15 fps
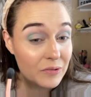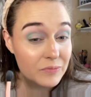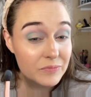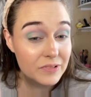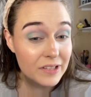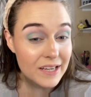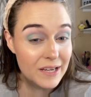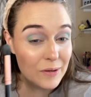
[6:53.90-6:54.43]

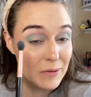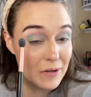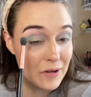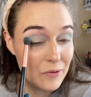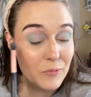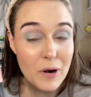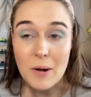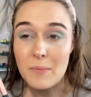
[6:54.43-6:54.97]
Like
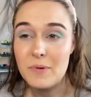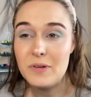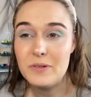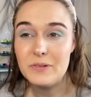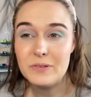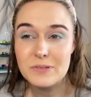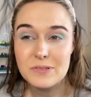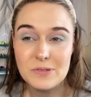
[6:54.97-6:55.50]
ramen
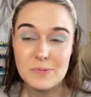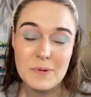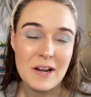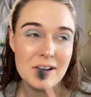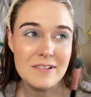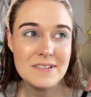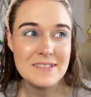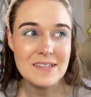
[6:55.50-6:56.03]
noodle soup. I
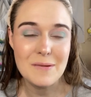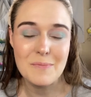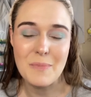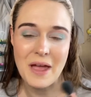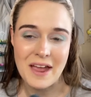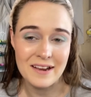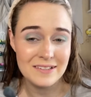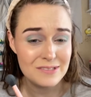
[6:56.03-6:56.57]
always say
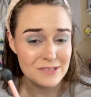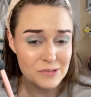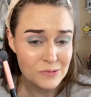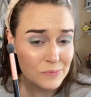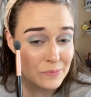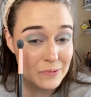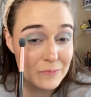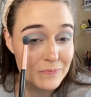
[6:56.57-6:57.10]
bag
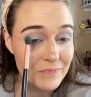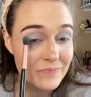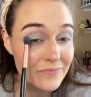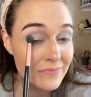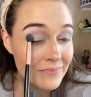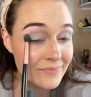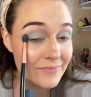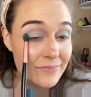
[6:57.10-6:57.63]
soup
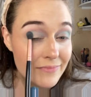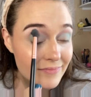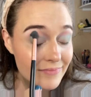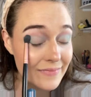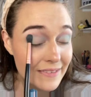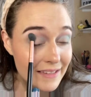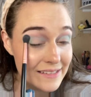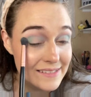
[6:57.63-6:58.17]

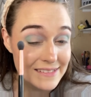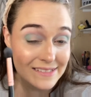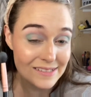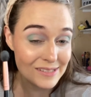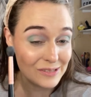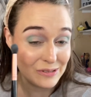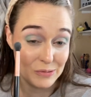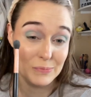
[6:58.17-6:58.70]
because it's a
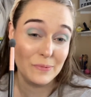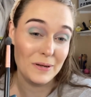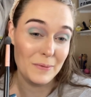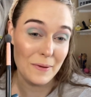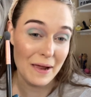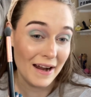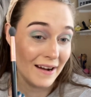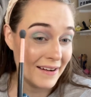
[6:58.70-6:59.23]
soup in a
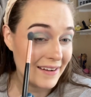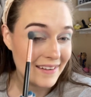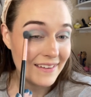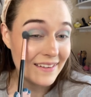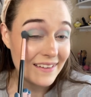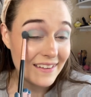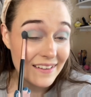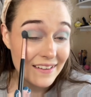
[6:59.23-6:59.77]
bag.
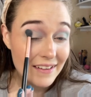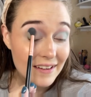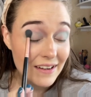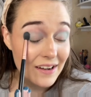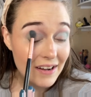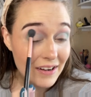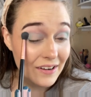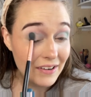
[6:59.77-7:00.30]

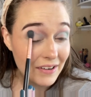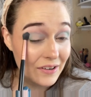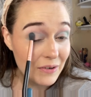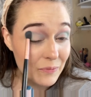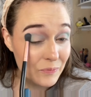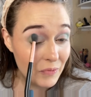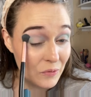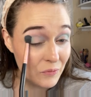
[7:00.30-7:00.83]

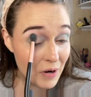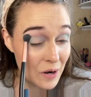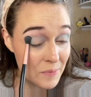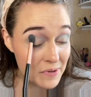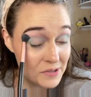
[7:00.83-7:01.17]
Ramen